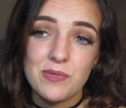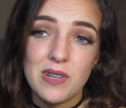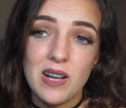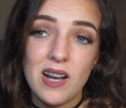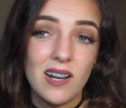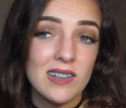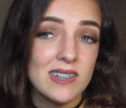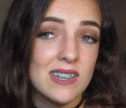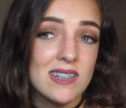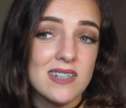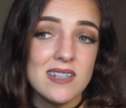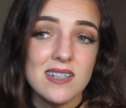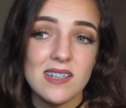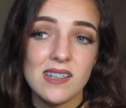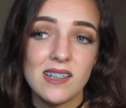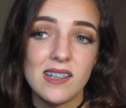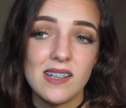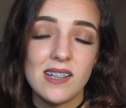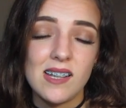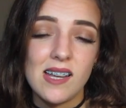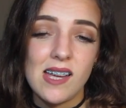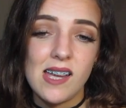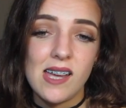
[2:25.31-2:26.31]

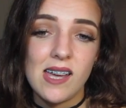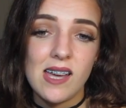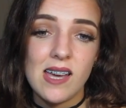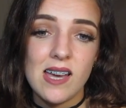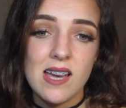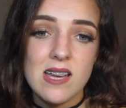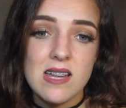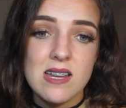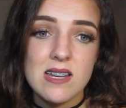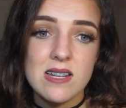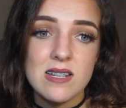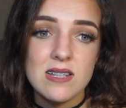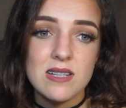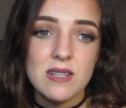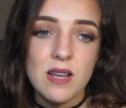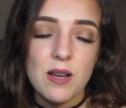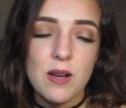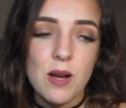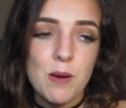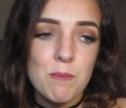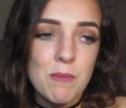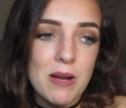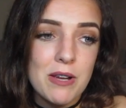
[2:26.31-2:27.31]
honestly, and
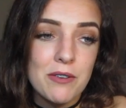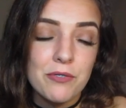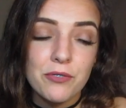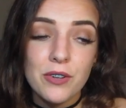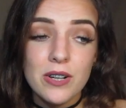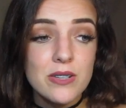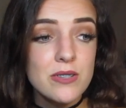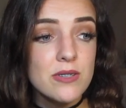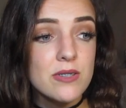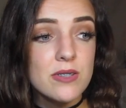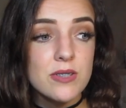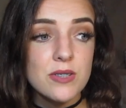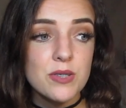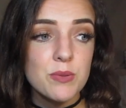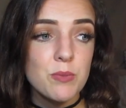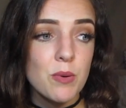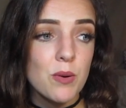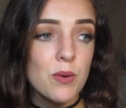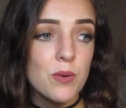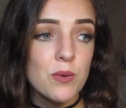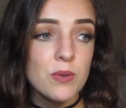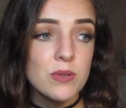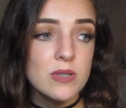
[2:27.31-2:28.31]
my friends
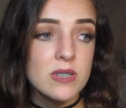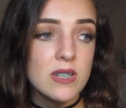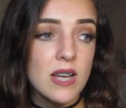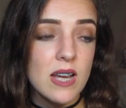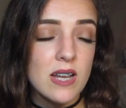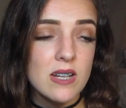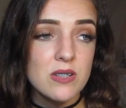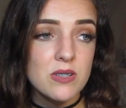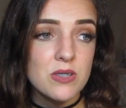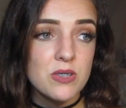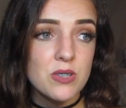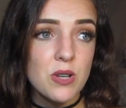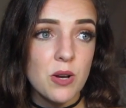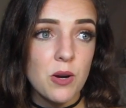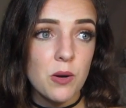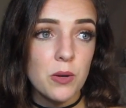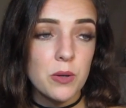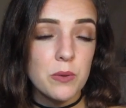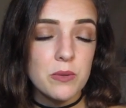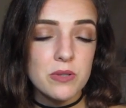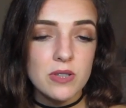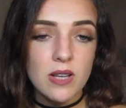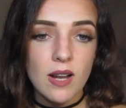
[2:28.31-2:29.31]
smoked and so
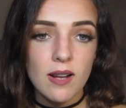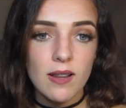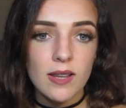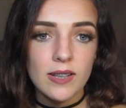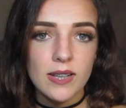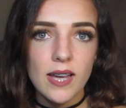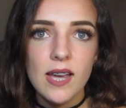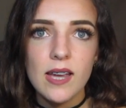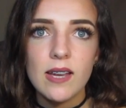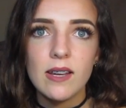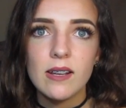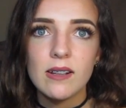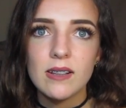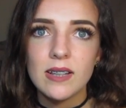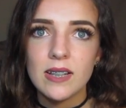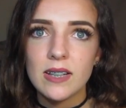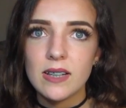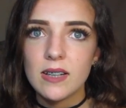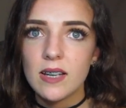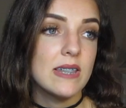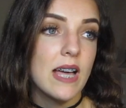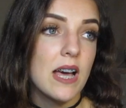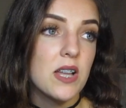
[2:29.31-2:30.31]
it was kind of like, hey,
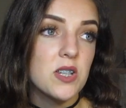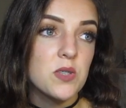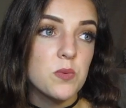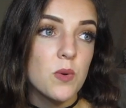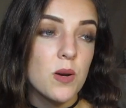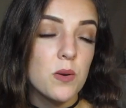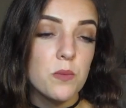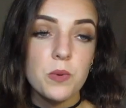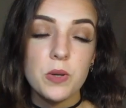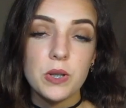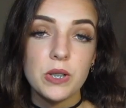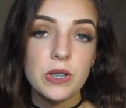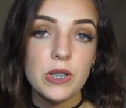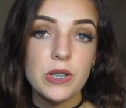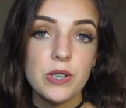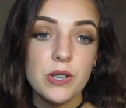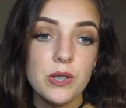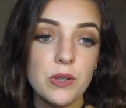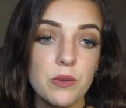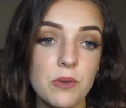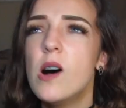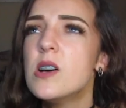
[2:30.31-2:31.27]
like that's what we're gonna do.